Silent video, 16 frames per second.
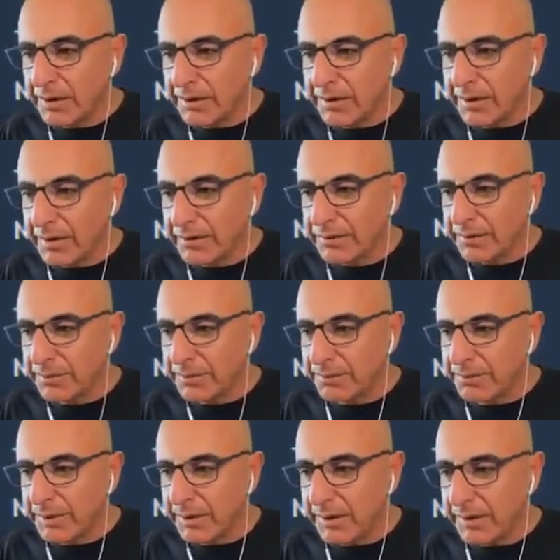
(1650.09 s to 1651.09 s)
in the
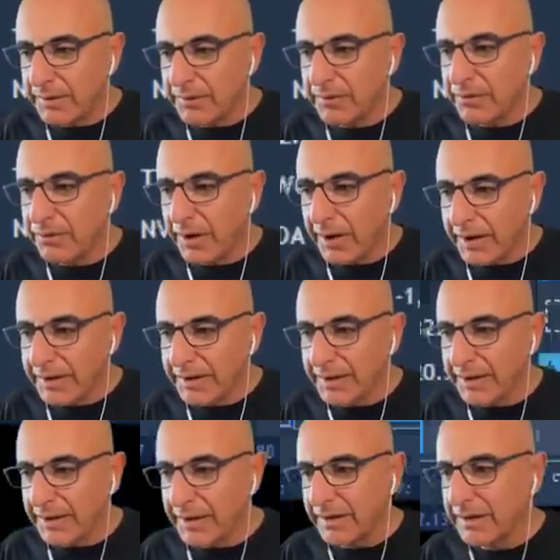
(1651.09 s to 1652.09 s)
S&P,
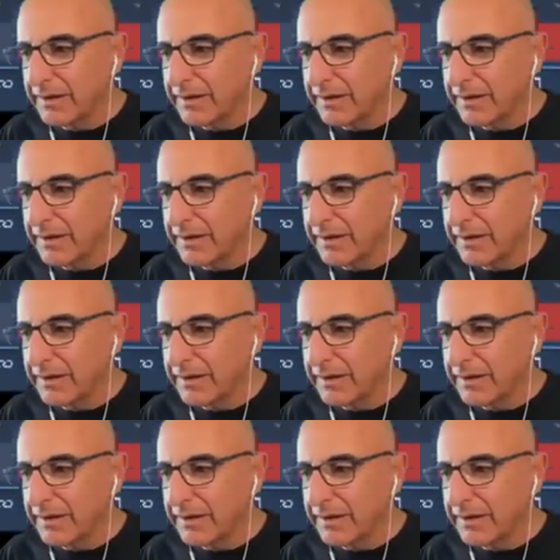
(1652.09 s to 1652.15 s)
finally.